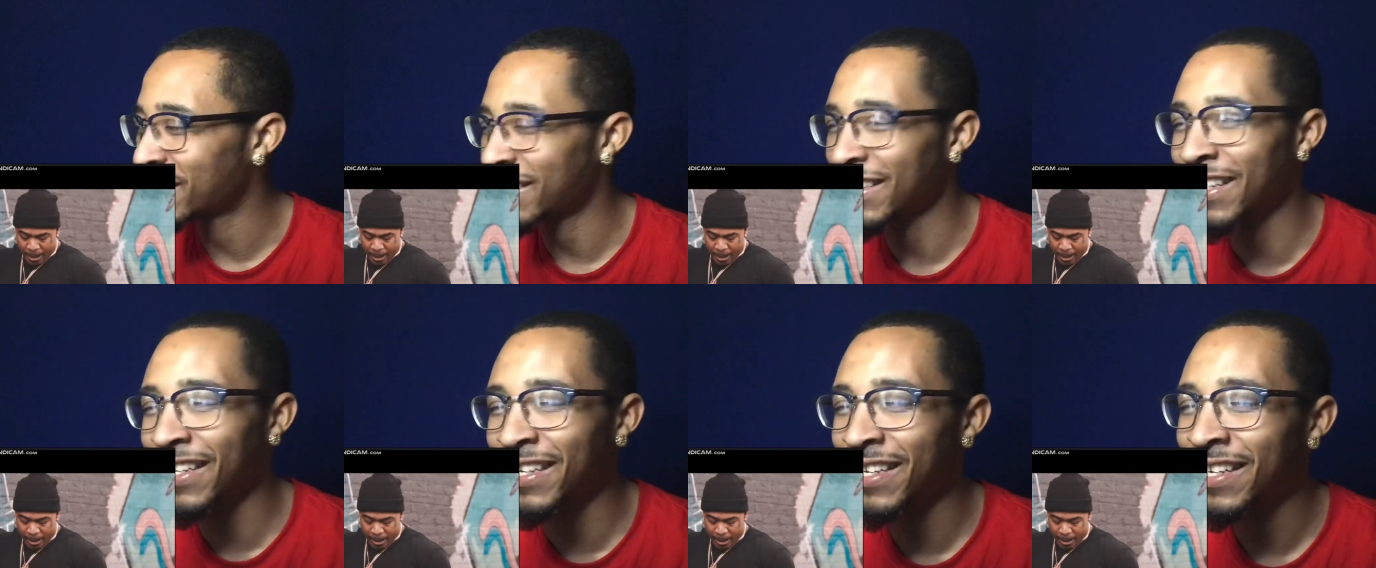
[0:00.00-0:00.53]

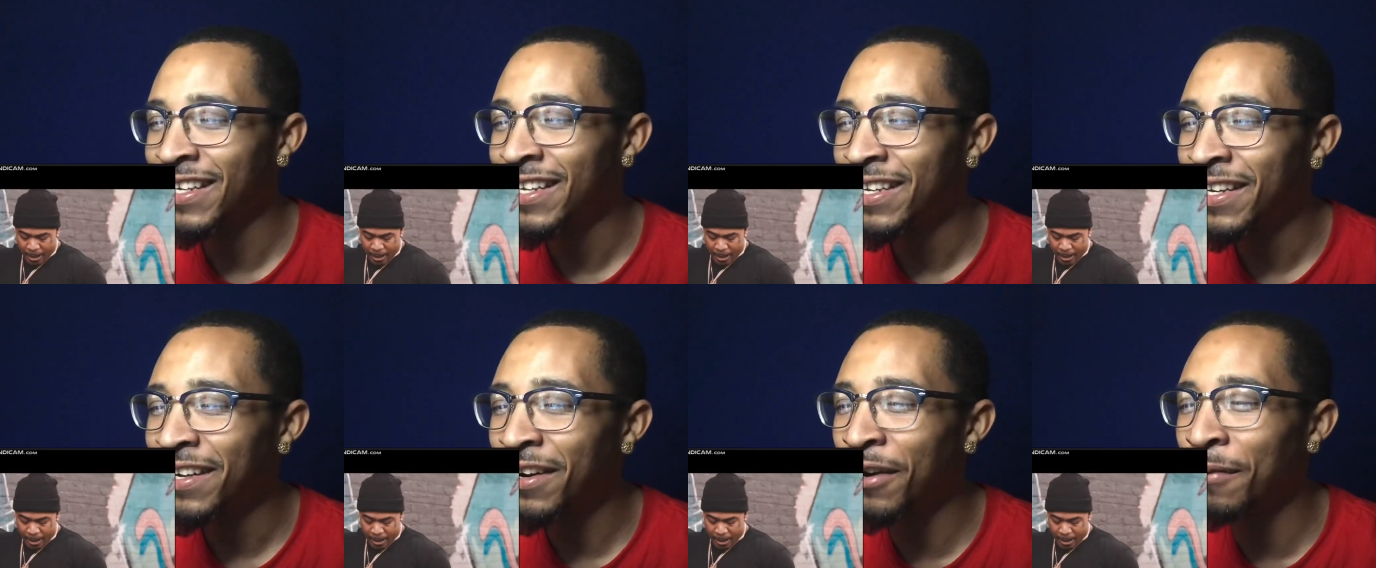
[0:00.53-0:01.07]
Speaker 1: nigga.
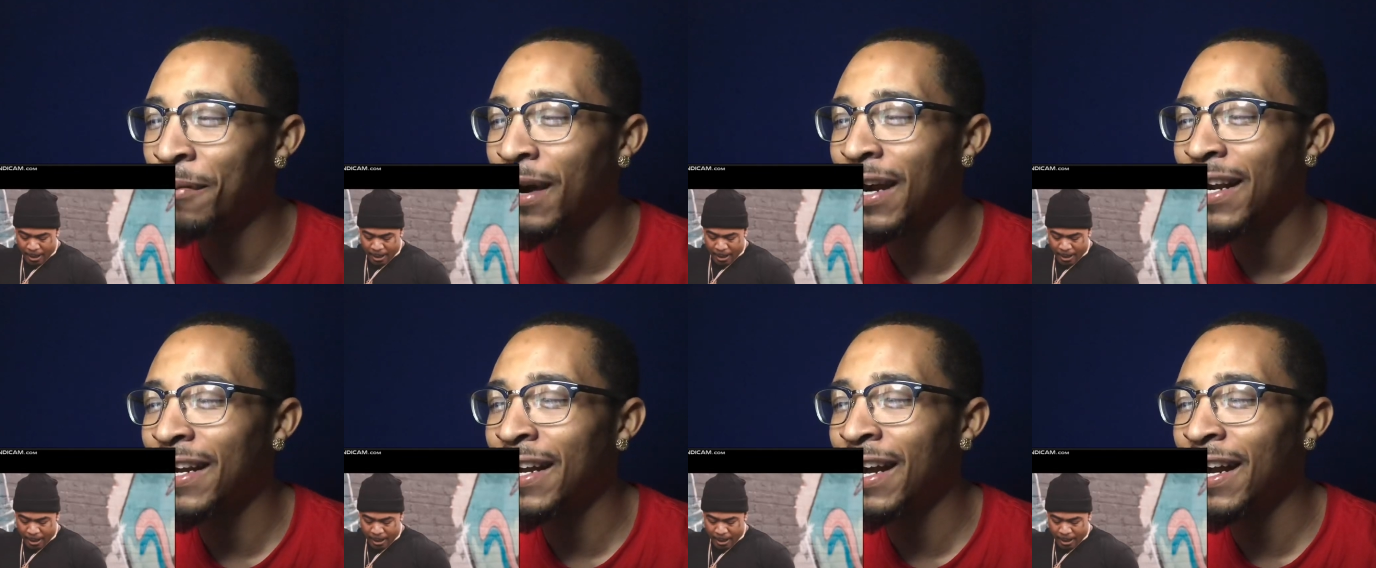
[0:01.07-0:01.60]
Oh my
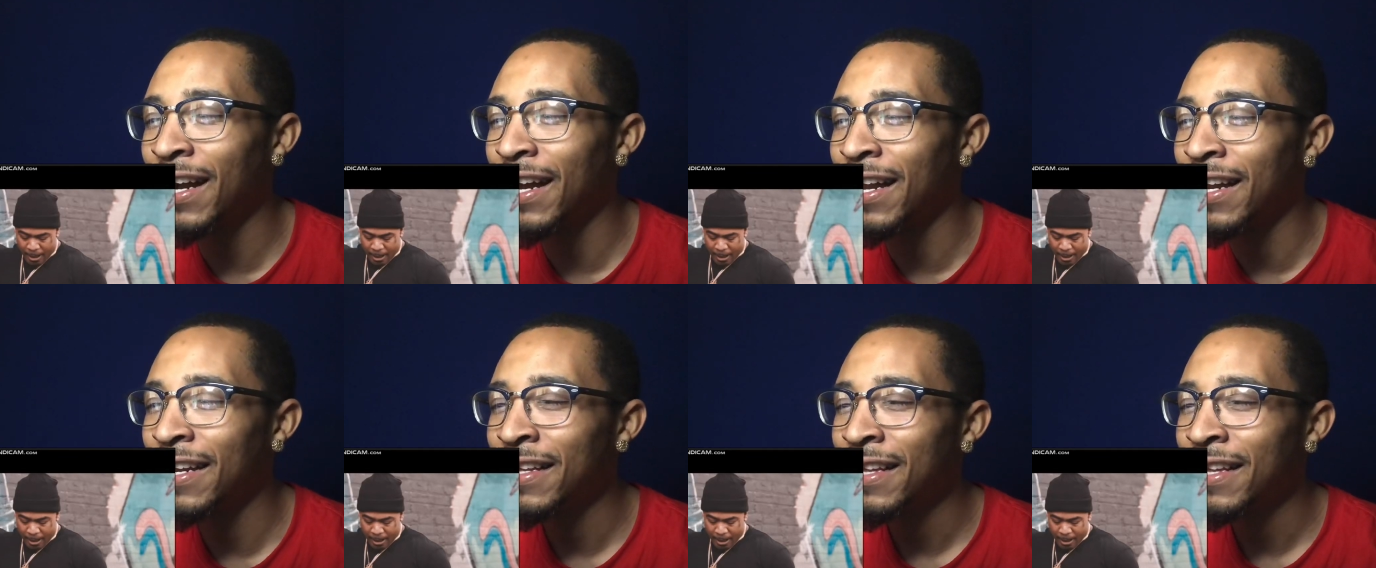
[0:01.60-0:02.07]
god.